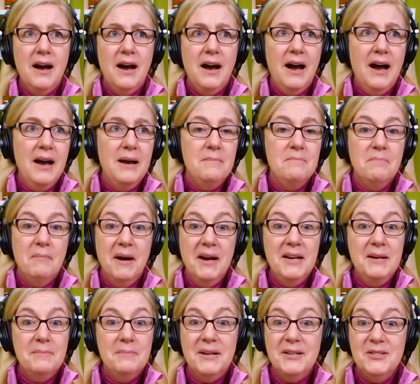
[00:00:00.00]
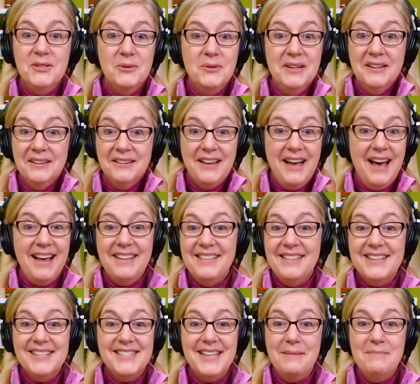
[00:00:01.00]
I might have been doing a lot of
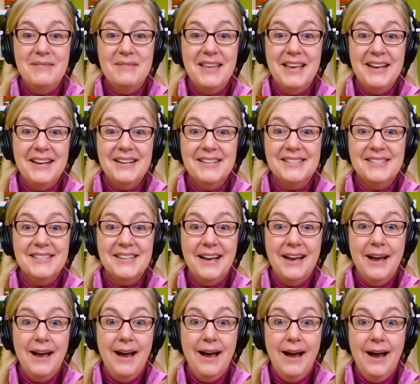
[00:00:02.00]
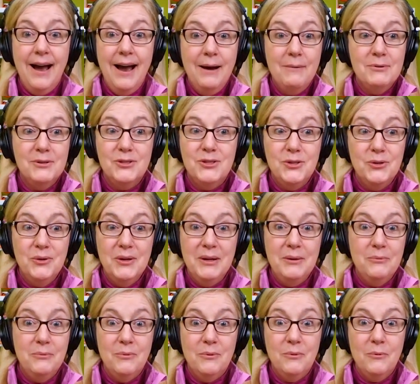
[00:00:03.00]
the same things I was
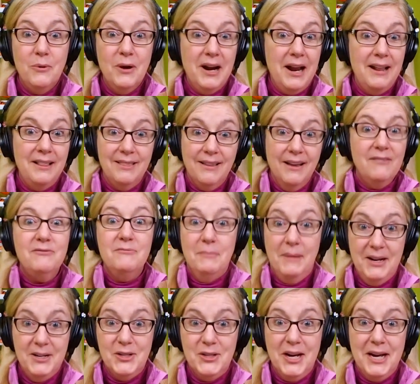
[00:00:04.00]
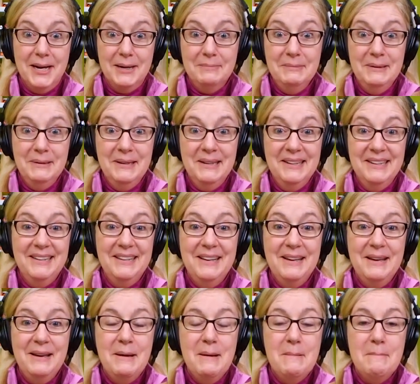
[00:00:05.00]
doing when I loved my job,
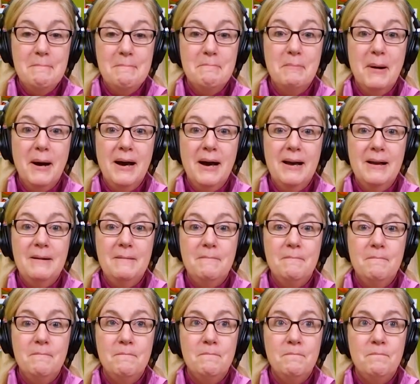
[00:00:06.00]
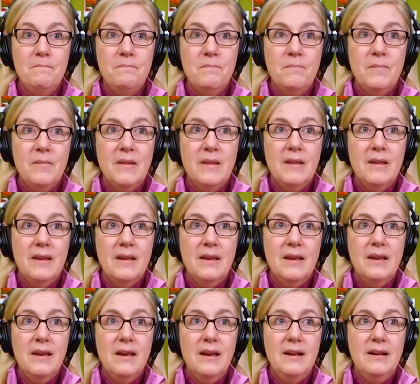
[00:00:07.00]
but
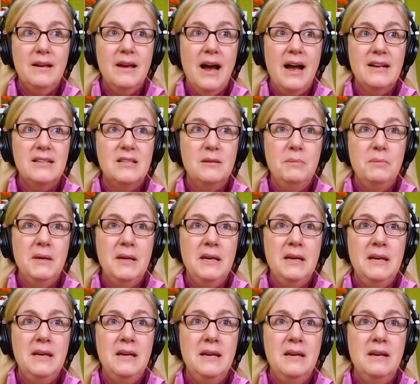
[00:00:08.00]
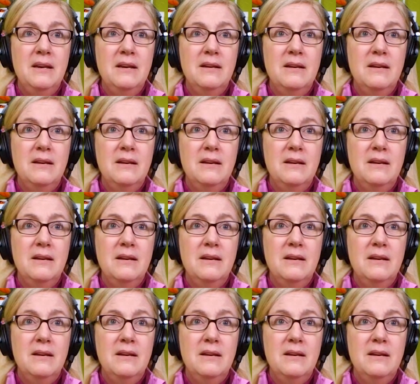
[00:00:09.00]
it got to be